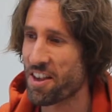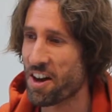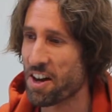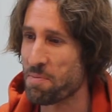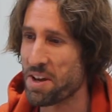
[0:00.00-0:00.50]

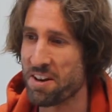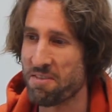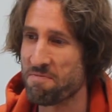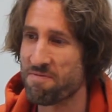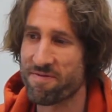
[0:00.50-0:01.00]
I'd been
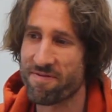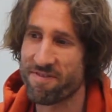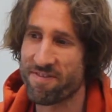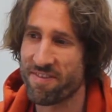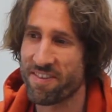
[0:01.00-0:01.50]

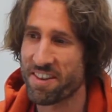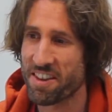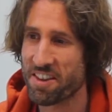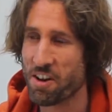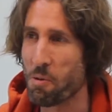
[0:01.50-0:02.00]

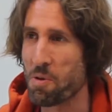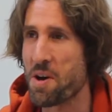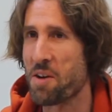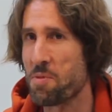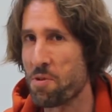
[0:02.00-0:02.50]
told
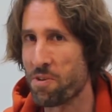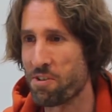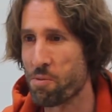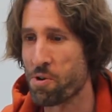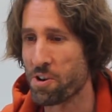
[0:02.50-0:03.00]
about
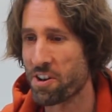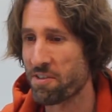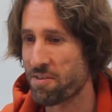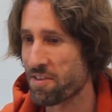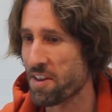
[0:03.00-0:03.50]
Mervyn's work
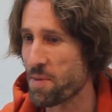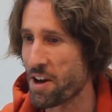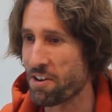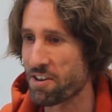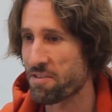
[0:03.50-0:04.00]

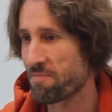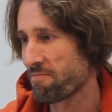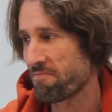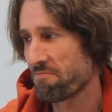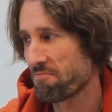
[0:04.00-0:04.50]
about
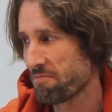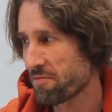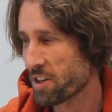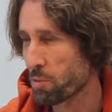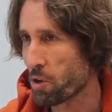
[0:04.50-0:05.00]

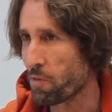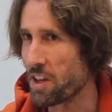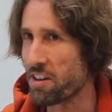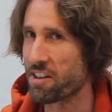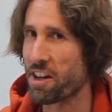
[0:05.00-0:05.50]

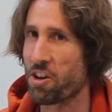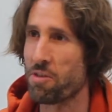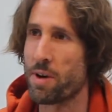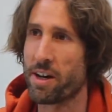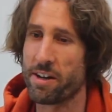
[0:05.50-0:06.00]
12 years
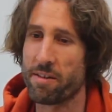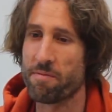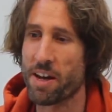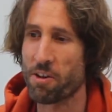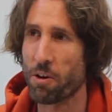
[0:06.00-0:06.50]
ago by
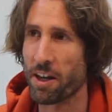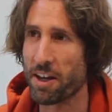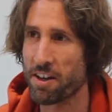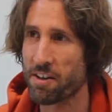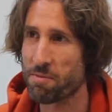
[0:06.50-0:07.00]
a
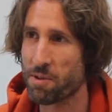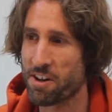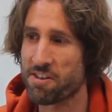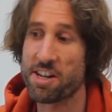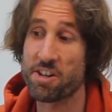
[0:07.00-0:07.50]
colleague when
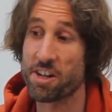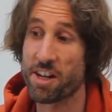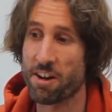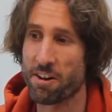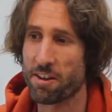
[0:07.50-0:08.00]
I was teaching
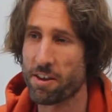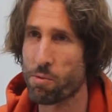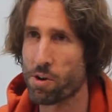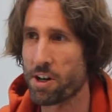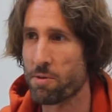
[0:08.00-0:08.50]
down at the
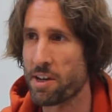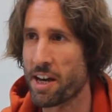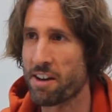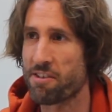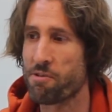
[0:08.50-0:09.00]

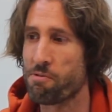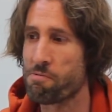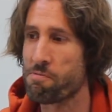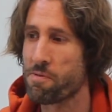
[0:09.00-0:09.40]
Wanganui Art School,